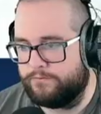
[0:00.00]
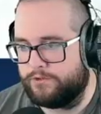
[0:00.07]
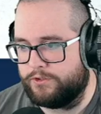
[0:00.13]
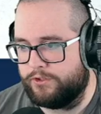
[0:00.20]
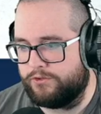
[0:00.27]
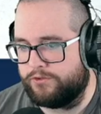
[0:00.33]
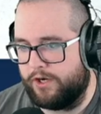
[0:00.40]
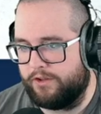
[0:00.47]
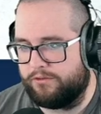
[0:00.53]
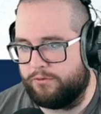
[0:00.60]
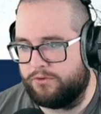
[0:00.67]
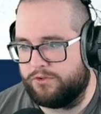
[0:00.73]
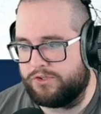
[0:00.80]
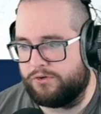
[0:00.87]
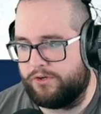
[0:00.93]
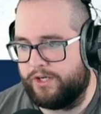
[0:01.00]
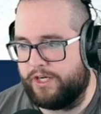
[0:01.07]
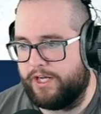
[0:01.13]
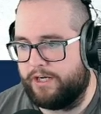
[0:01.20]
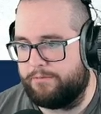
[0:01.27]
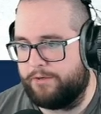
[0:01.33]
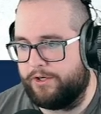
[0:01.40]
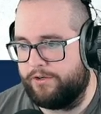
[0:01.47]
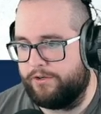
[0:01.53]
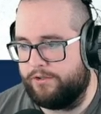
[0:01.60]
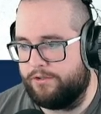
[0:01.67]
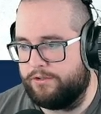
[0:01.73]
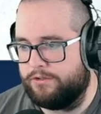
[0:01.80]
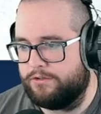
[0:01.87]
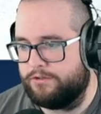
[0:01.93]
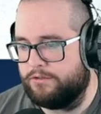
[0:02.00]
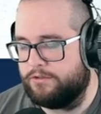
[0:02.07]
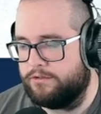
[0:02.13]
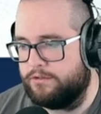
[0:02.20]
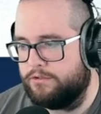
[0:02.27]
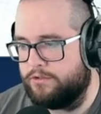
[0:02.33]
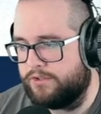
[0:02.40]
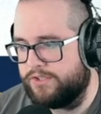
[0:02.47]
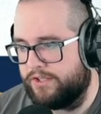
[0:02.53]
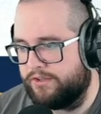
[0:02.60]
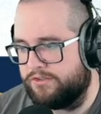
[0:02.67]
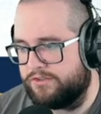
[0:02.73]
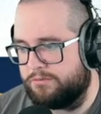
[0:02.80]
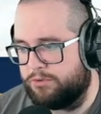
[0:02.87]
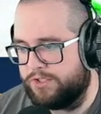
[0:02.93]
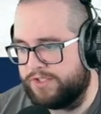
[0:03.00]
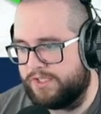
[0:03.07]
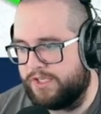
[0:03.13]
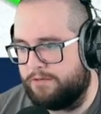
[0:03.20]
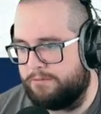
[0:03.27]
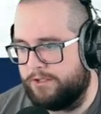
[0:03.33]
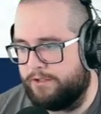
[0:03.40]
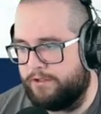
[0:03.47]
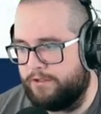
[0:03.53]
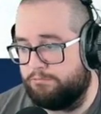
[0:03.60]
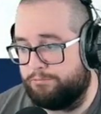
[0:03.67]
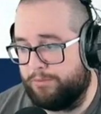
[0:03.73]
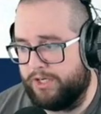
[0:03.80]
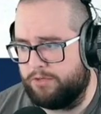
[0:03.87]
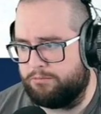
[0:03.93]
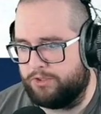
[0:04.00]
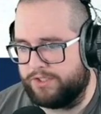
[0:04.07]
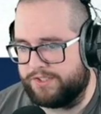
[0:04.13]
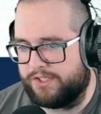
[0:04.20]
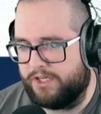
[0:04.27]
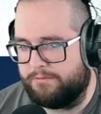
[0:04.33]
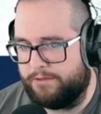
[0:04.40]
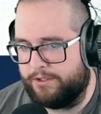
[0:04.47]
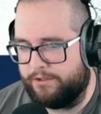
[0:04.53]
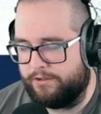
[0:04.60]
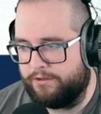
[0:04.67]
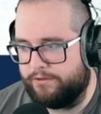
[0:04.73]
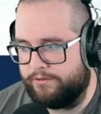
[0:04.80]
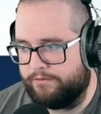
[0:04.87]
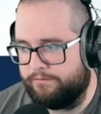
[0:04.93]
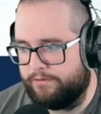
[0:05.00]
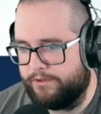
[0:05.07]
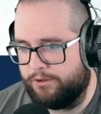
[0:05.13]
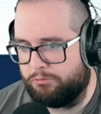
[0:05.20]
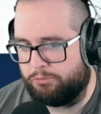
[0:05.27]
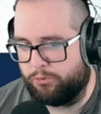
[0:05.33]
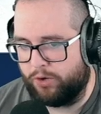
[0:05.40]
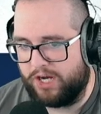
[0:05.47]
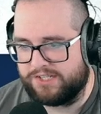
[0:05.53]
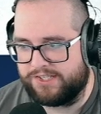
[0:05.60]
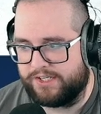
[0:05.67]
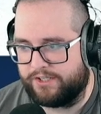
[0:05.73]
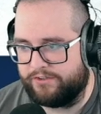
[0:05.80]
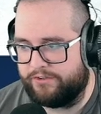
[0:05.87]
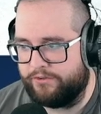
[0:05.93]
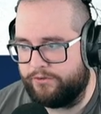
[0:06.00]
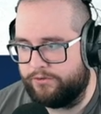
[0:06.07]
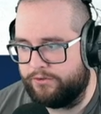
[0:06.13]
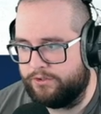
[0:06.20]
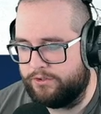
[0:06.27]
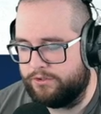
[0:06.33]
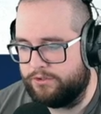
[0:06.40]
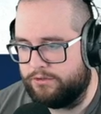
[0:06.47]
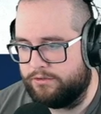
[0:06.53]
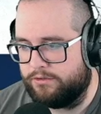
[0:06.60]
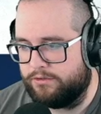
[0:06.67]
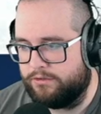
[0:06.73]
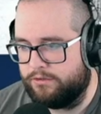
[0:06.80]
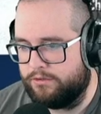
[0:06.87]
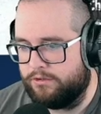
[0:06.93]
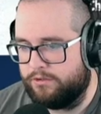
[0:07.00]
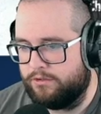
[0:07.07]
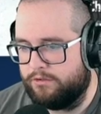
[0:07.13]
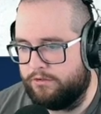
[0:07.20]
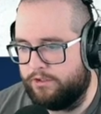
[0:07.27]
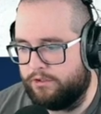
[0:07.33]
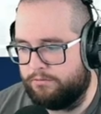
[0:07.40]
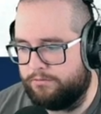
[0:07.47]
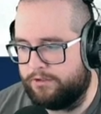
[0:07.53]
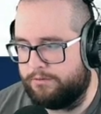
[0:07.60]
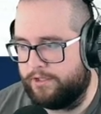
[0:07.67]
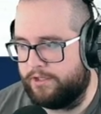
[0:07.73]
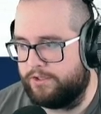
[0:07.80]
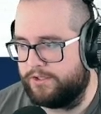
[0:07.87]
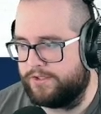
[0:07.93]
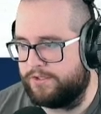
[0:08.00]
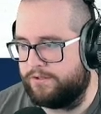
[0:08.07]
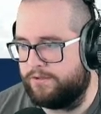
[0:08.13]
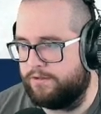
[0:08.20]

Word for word: Gonna try to throw a screen at him here. Looks like there's a blitz coming. Big blitz coming. They're pressing, too. Oh, get me out of this.